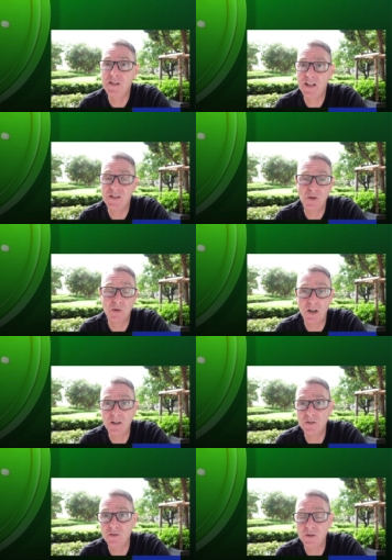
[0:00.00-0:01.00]
cents. So
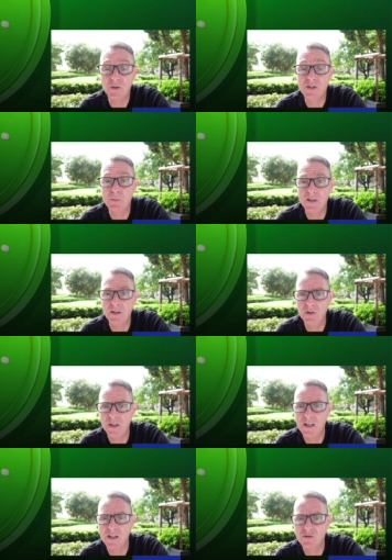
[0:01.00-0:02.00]
Cardano has been
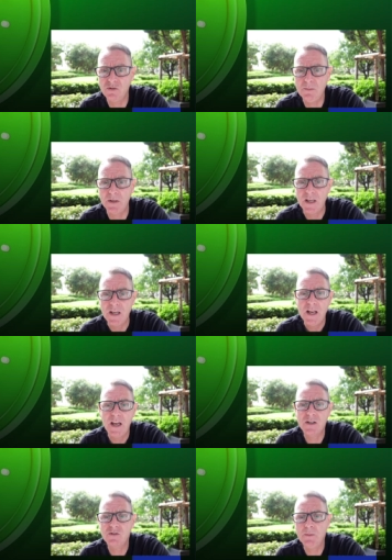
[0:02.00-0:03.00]
looking extremely,
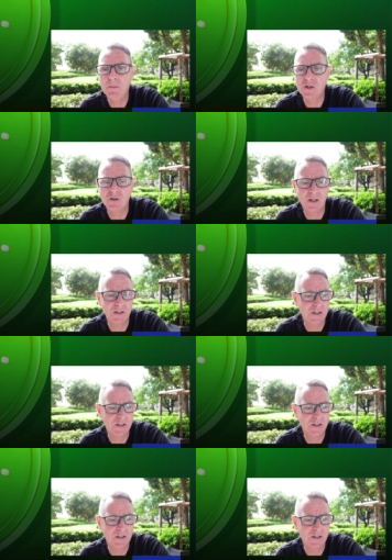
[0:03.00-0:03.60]
extremely strong